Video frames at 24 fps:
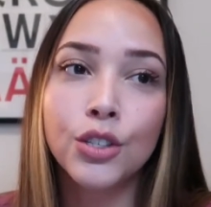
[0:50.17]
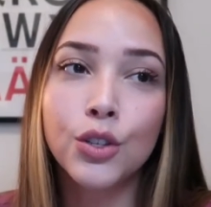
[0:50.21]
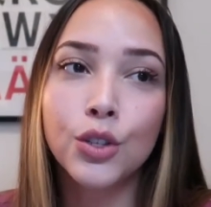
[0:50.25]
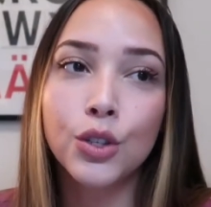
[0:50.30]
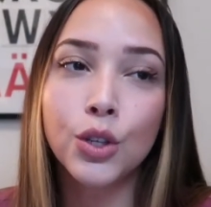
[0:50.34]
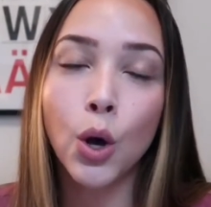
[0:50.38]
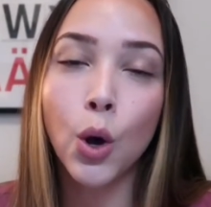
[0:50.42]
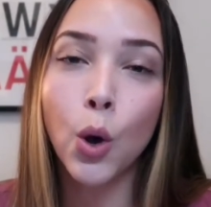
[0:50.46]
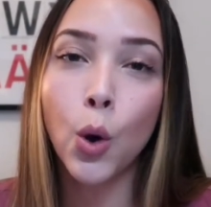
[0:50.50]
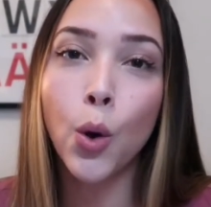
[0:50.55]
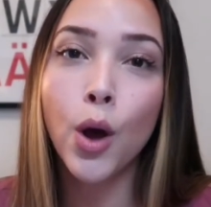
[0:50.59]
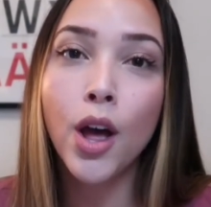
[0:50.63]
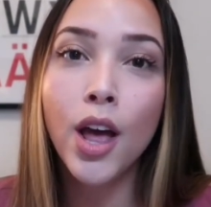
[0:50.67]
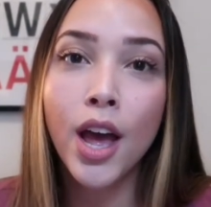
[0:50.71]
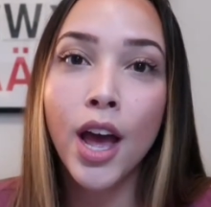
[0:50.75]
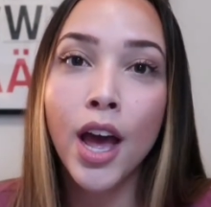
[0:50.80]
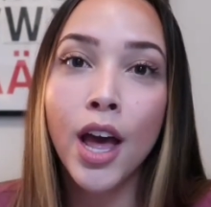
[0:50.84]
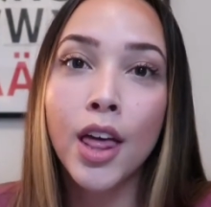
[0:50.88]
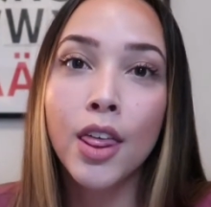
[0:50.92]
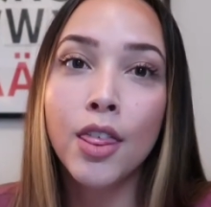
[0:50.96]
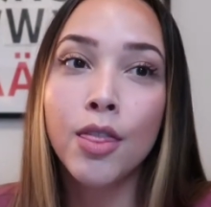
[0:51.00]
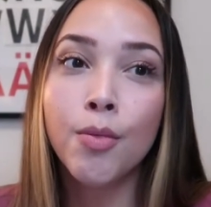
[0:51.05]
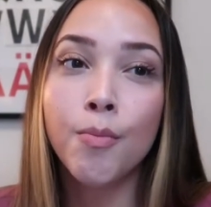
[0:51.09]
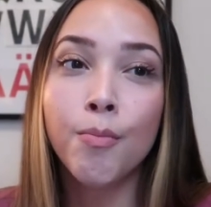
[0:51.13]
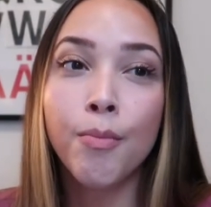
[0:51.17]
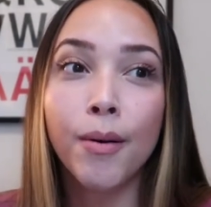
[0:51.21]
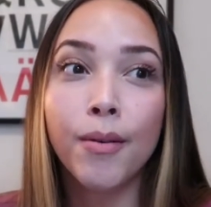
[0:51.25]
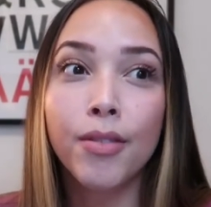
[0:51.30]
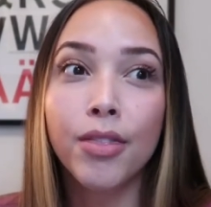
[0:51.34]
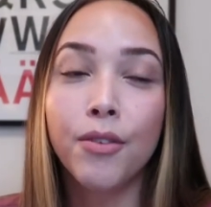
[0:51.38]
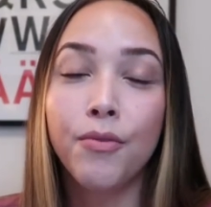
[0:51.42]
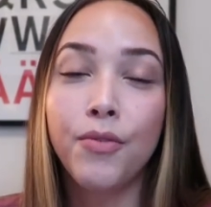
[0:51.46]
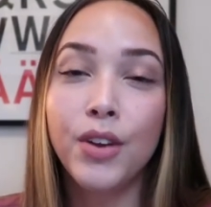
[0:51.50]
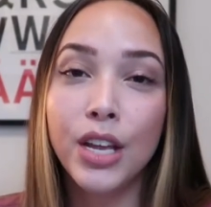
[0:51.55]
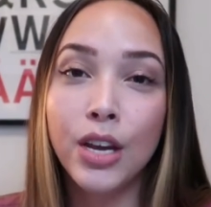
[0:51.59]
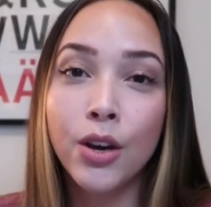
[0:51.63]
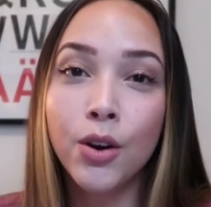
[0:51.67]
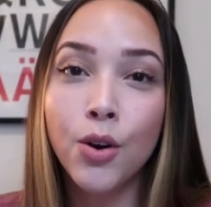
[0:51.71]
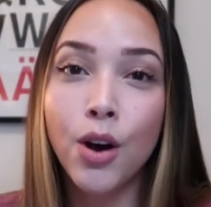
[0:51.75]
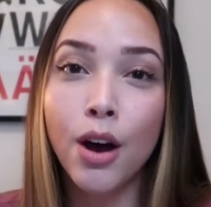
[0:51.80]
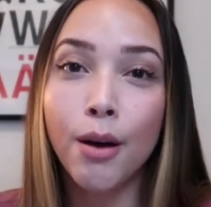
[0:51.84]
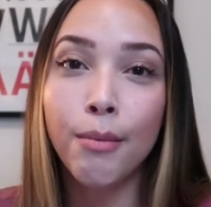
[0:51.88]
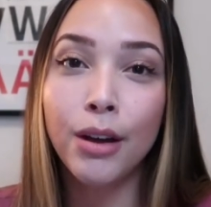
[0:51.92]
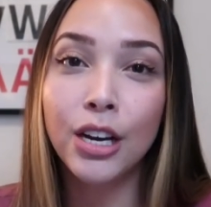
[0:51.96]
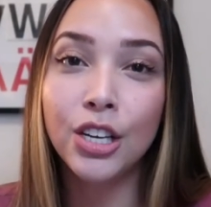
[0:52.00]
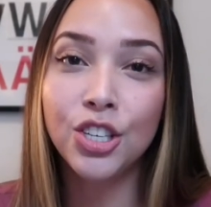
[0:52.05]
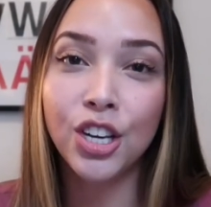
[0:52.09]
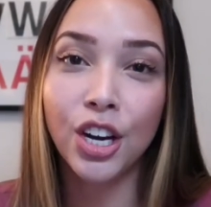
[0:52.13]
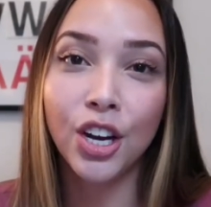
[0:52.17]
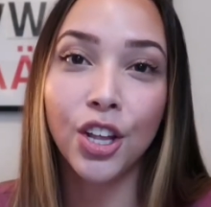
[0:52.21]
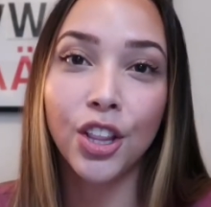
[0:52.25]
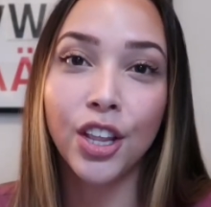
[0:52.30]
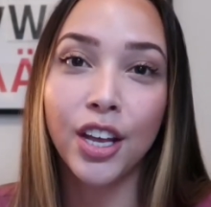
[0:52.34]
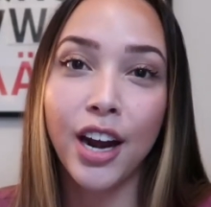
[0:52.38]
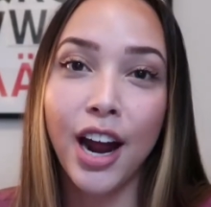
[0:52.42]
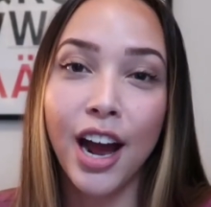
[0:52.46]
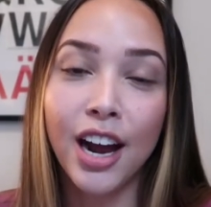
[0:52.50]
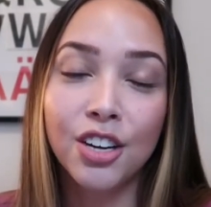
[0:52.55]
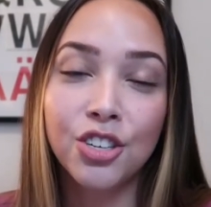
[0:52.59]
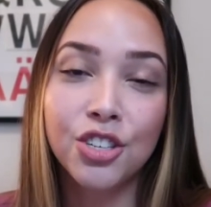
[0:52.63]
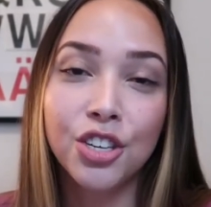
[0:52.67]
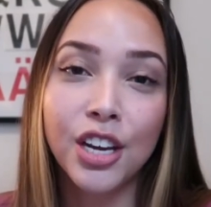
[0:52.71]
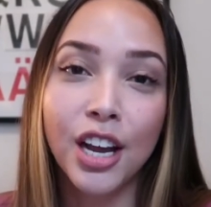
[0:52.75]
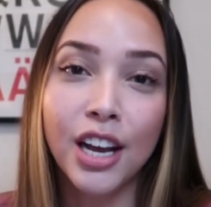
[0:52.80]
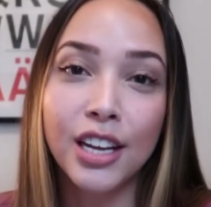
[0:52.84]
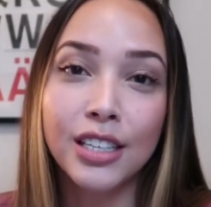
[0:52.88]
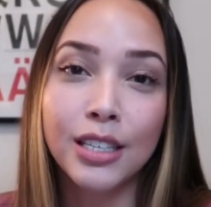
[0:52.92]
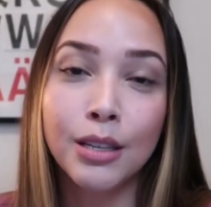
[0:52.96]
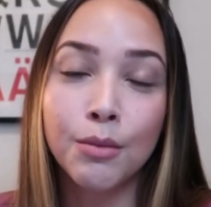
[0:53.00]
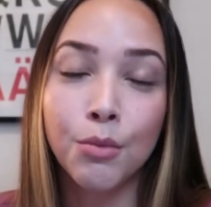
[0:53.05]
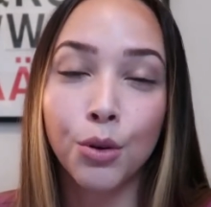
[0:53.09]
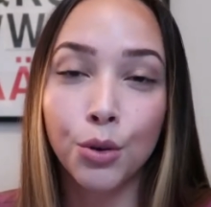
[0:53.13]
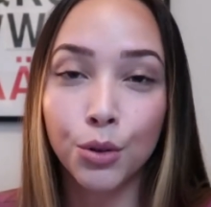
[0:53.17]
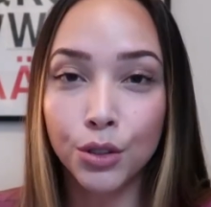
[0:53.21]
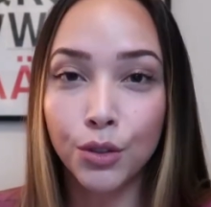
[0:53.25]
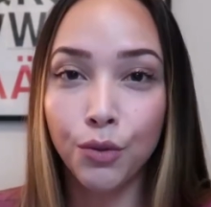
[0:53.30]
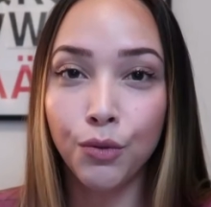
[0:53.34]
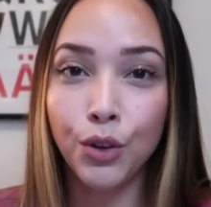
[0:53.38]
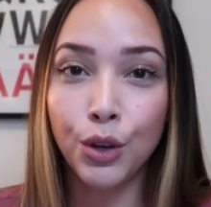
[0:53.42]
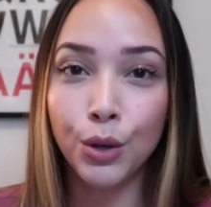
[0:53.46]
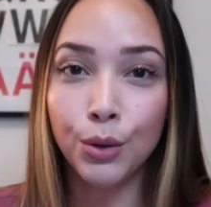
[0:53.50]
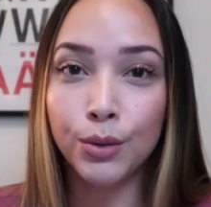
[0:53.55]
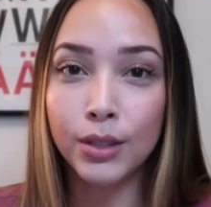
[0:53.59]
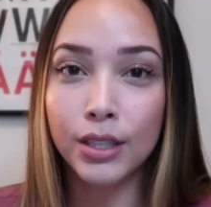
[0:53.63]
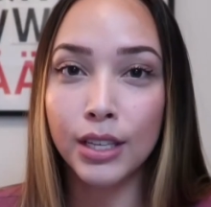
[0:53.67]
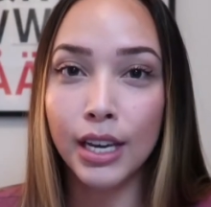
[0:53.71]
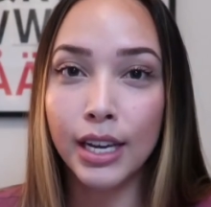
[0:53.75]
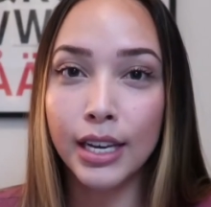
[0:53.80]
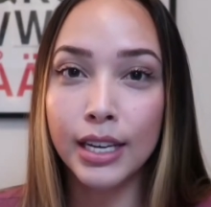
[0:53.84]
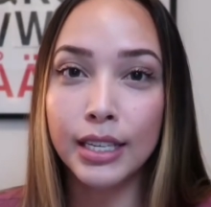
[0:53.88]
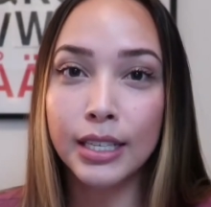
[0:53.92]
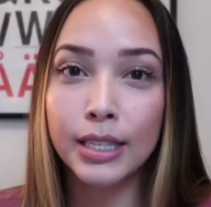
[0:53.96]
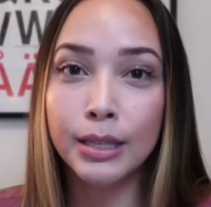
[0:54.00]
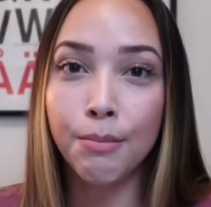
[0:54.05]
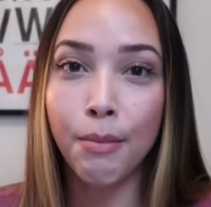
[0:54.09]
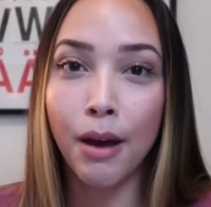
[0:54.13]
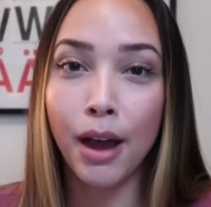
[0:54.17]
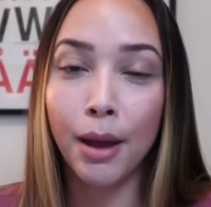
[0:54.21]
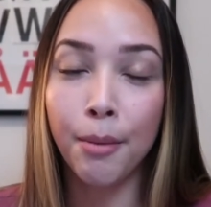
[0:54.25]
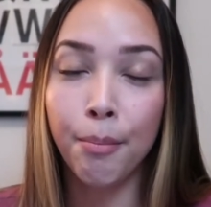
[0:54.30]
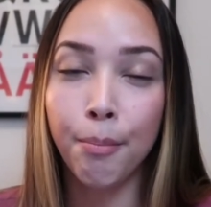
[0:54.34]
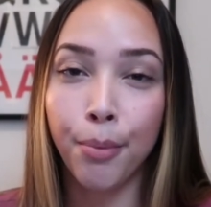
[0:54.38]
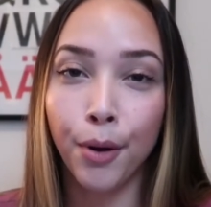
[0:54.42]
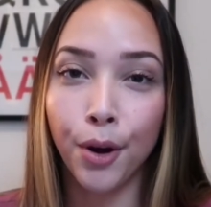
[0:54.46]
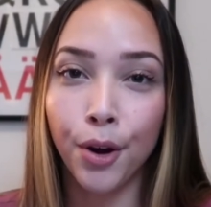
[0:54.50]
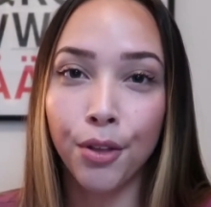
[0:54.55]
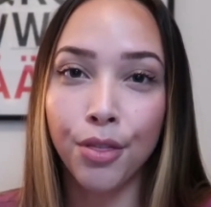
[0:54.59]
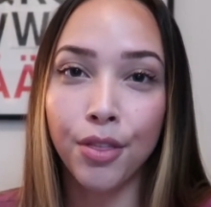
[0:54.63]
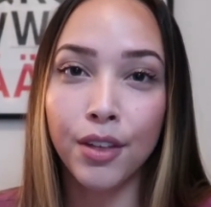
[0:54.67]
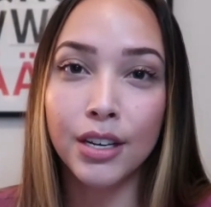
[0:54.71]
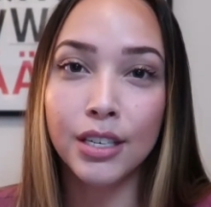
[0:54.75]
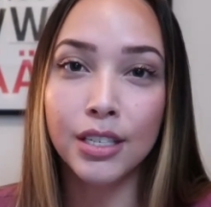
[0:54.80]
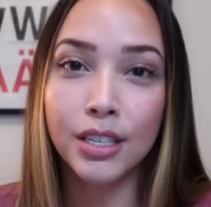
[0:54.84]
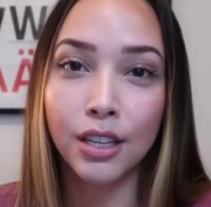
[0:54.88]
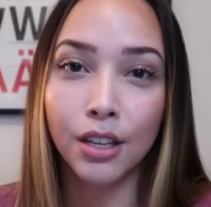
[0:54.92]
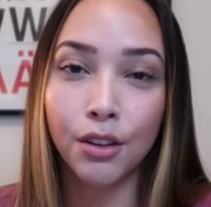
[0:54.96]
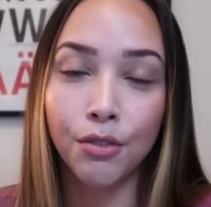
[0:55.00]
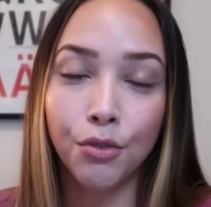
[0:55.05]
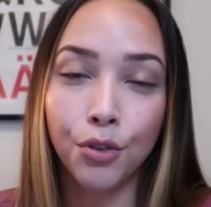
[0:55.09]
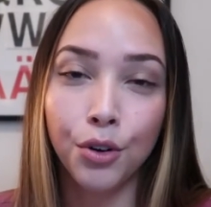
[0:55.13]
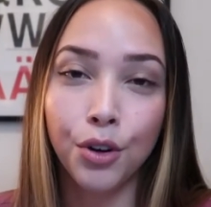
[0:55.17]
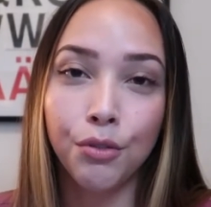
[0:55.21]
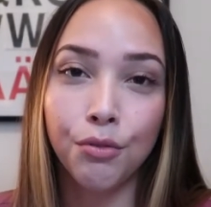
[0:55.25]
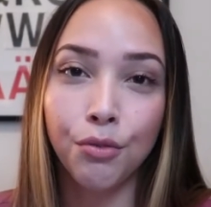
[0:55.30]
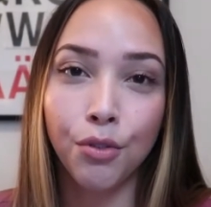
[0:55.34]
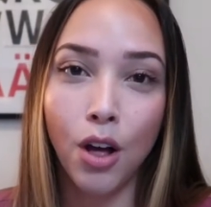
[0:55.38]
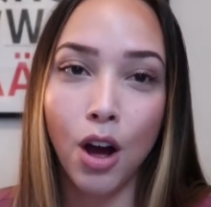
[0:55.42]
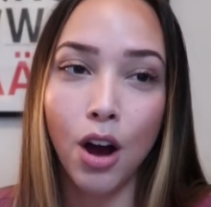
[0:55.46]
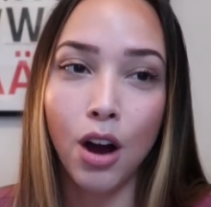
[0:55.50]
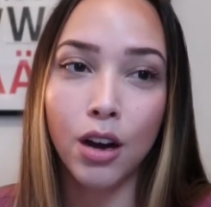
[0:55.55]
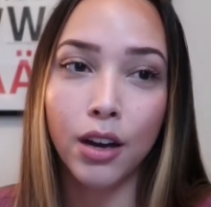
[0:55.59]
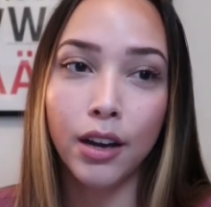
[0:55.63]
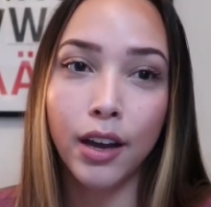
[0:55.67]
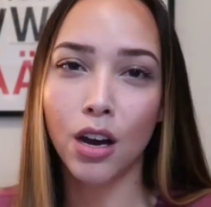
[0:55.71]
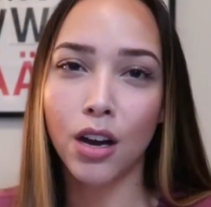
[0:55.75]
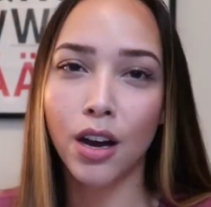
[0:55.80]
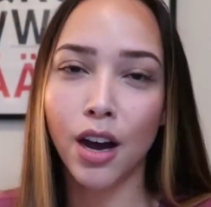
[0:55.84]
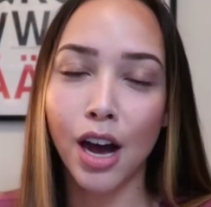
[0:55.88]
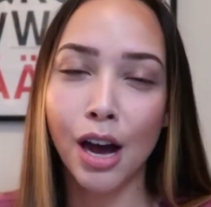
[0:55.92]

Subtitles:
So the video on my channel that actually has the most views is my birth and delivery vlog.